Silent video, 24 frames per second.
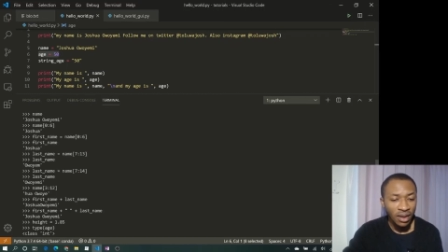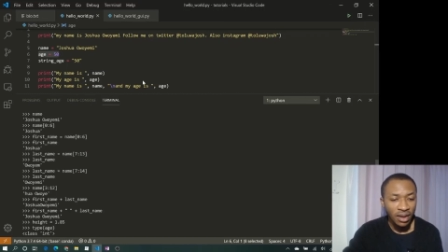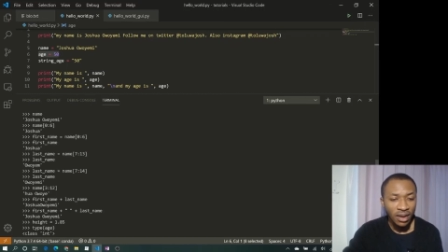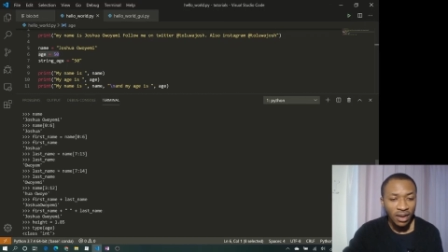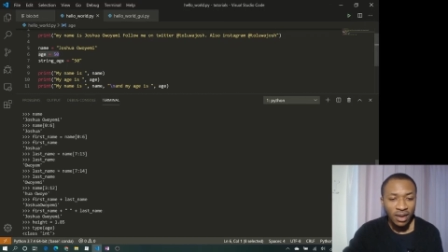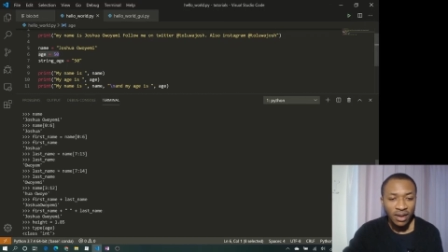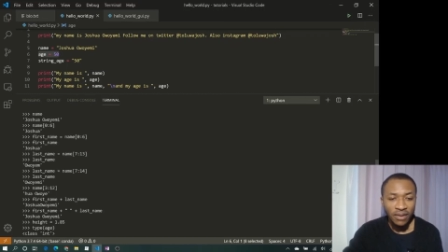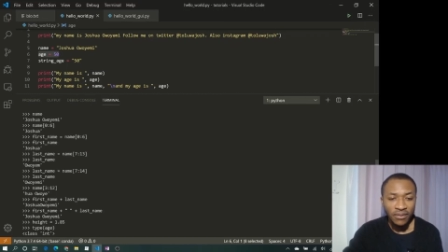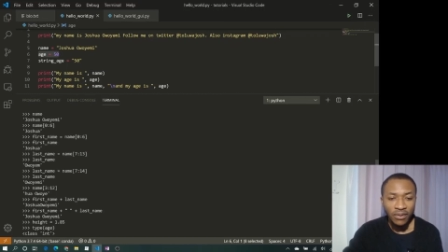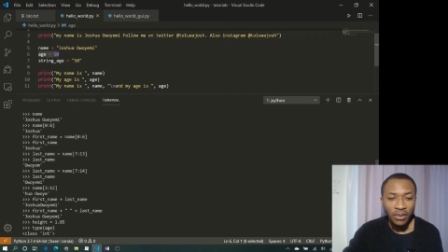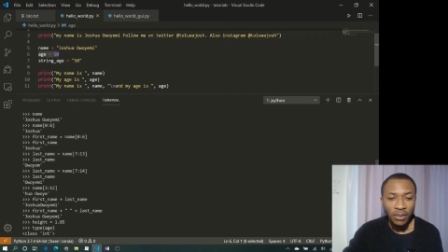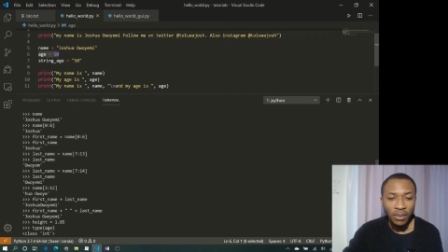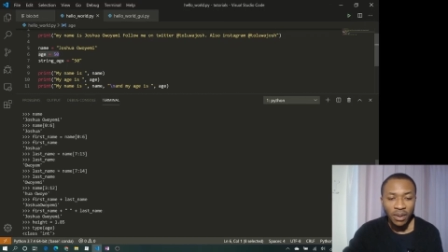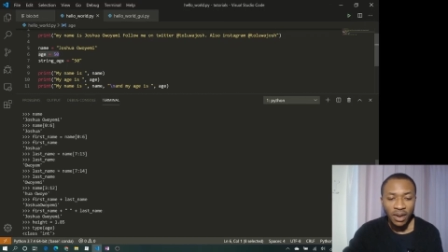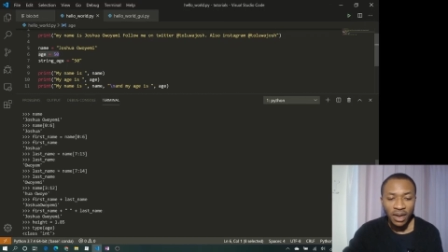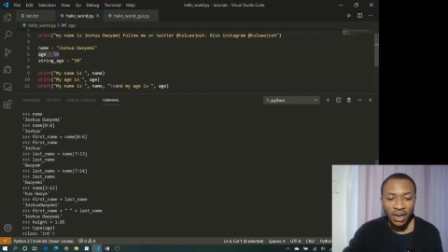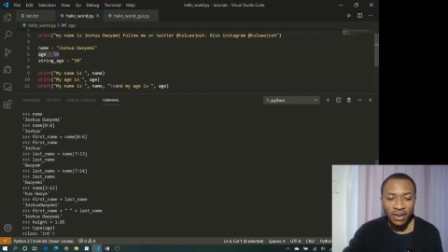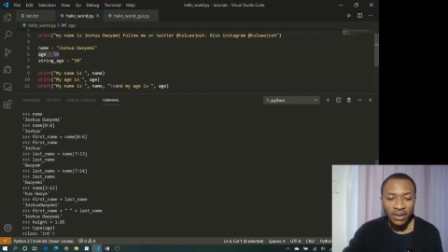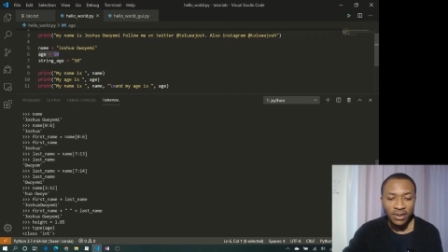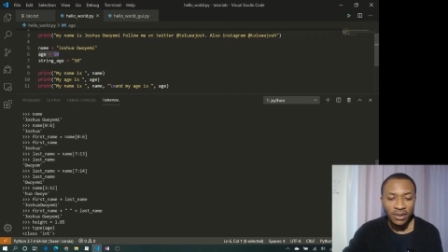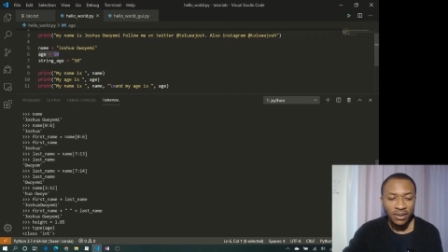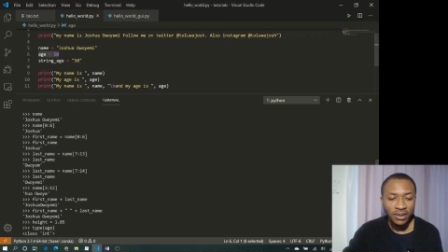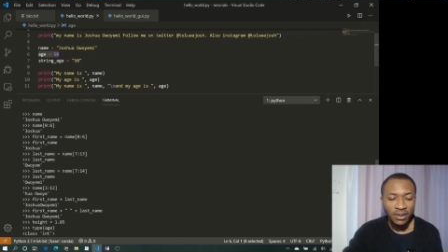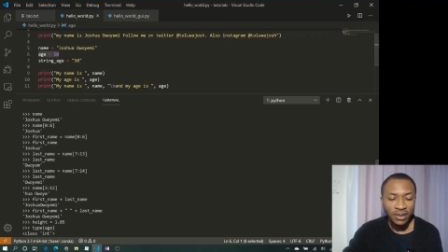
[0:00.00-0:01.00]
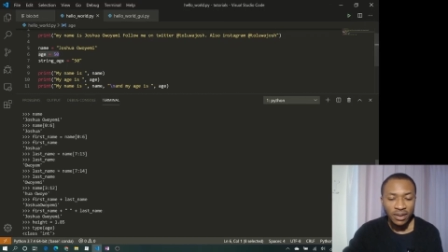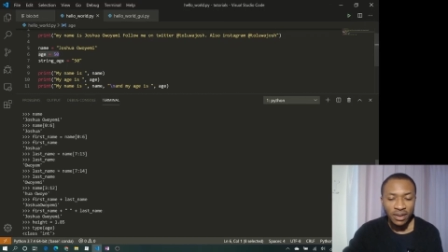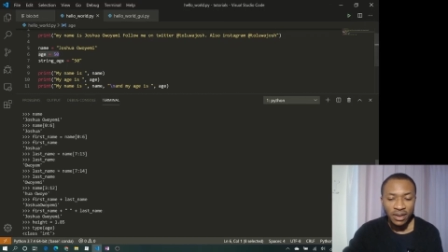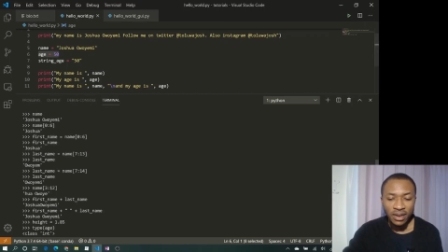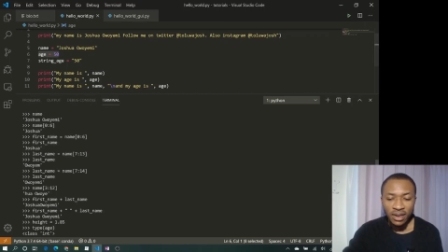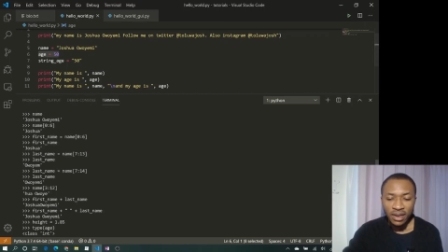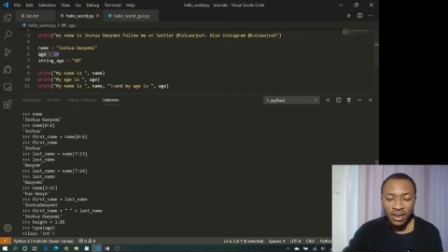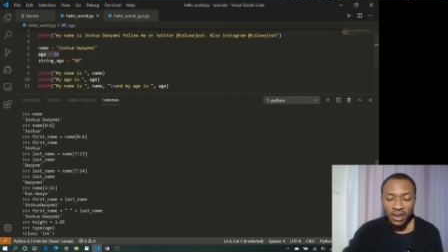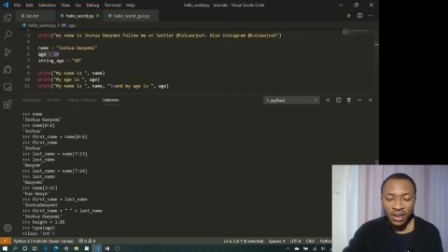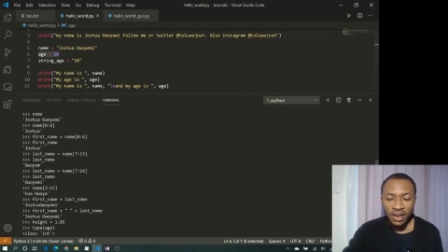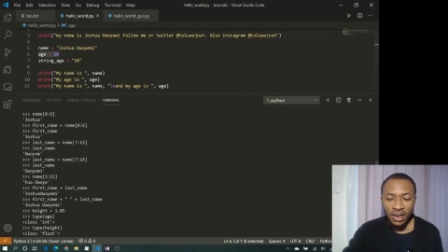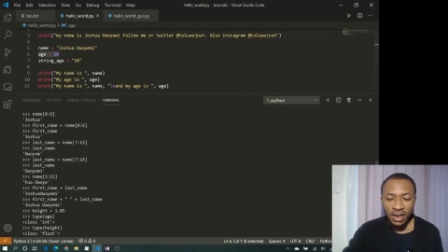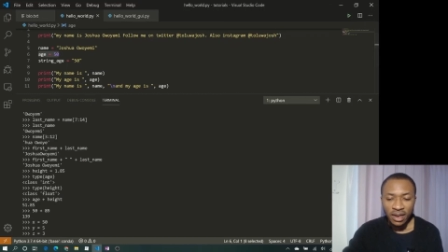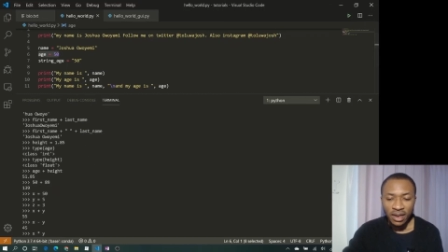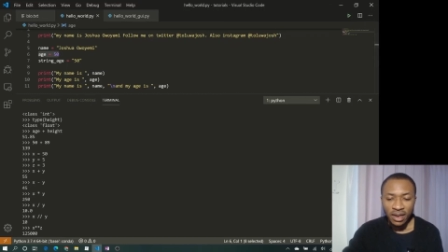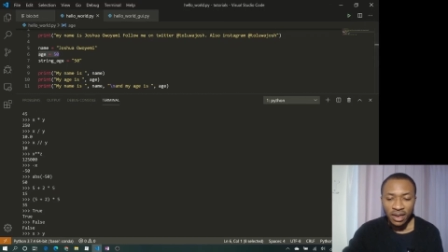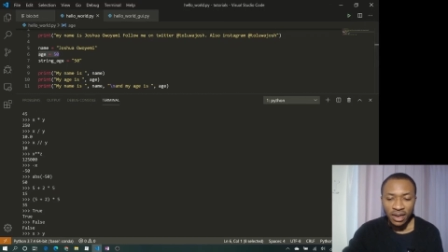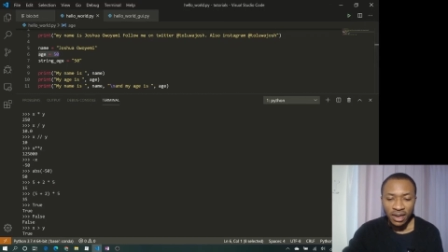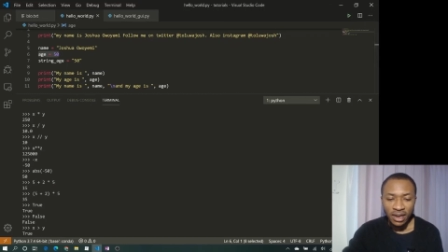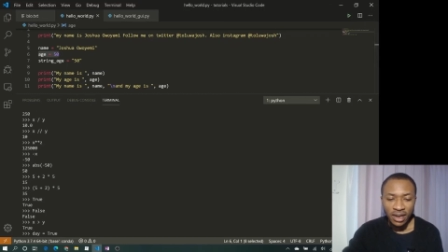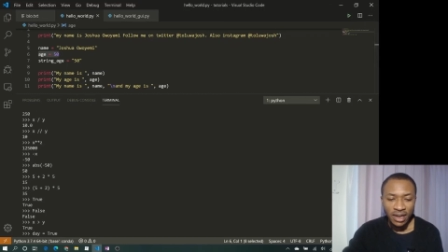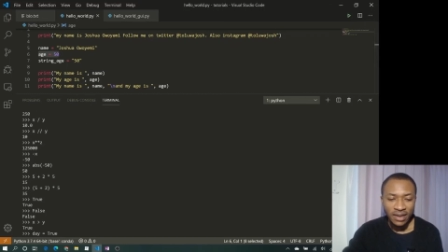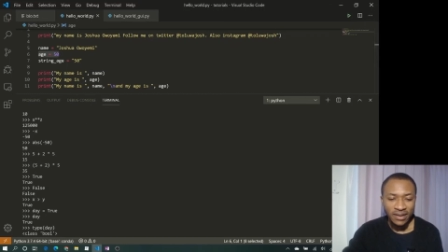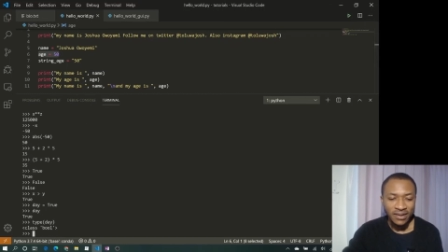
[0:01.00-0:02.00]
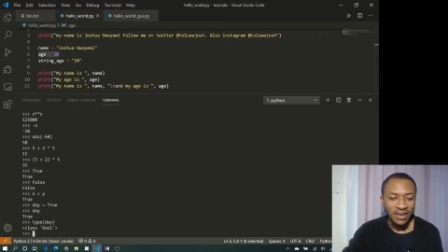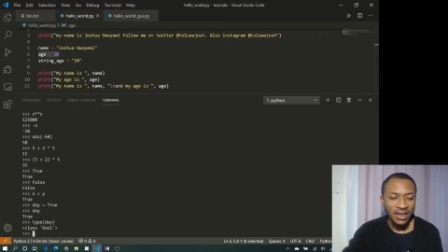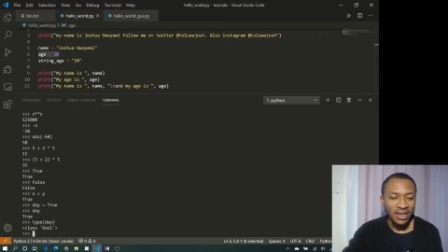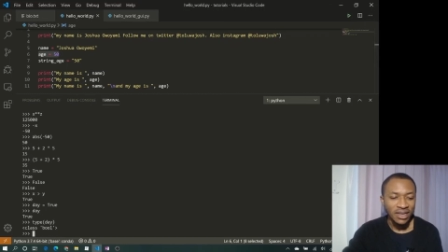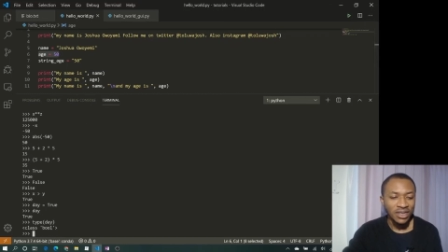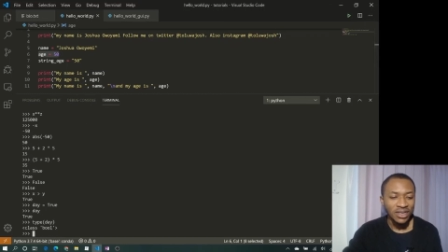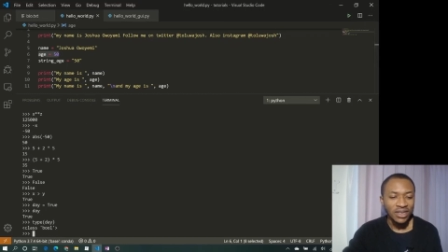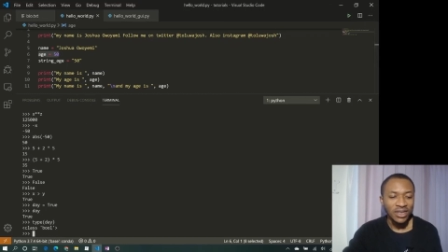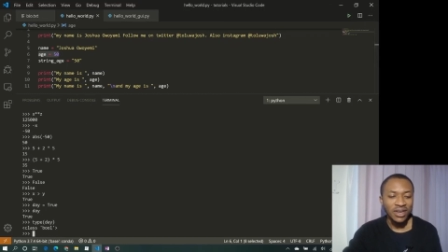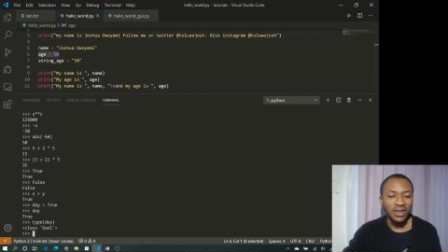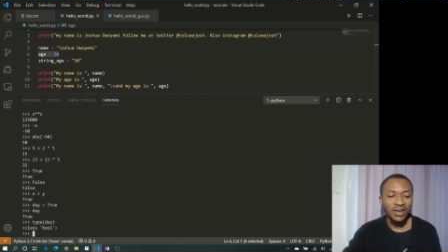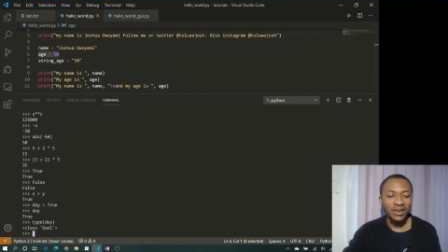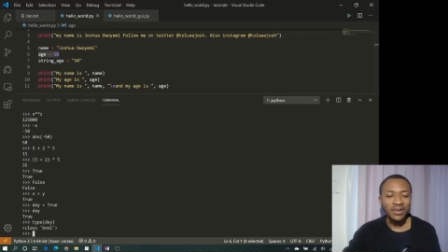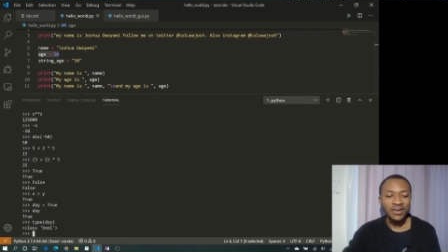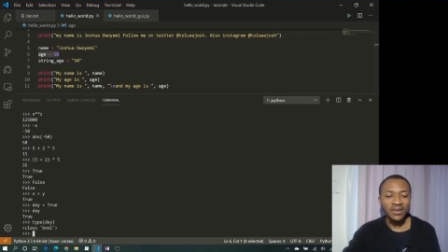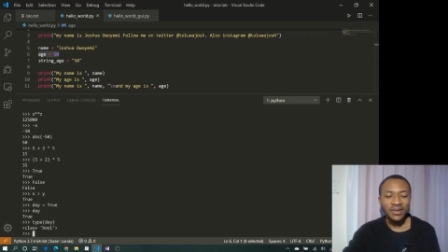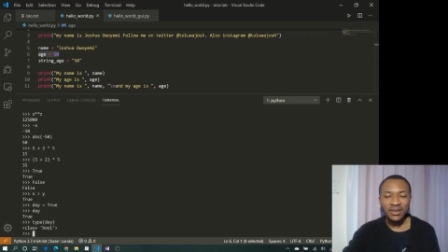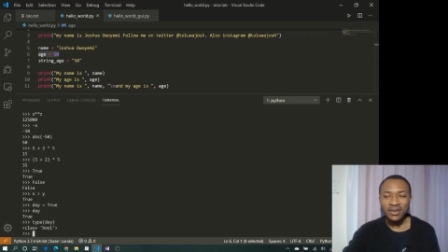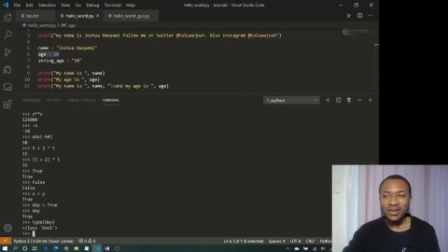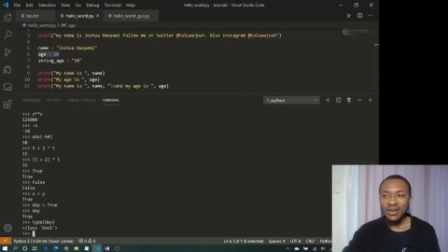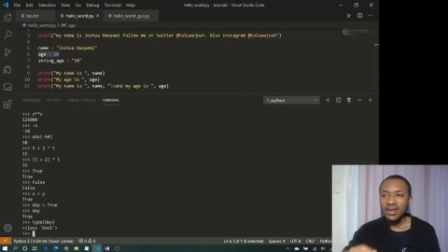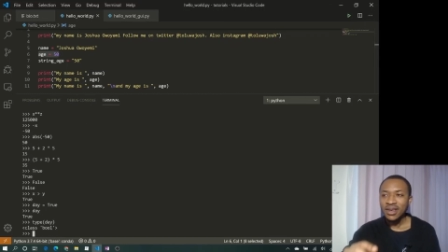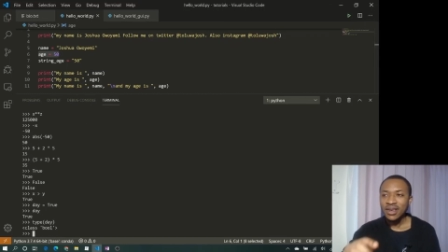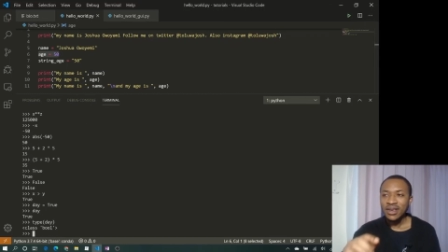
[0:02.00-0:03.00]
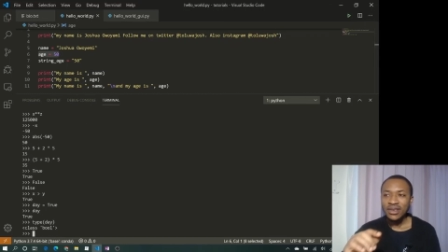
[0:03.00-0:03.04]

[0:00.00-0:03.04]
for Python. Essentials.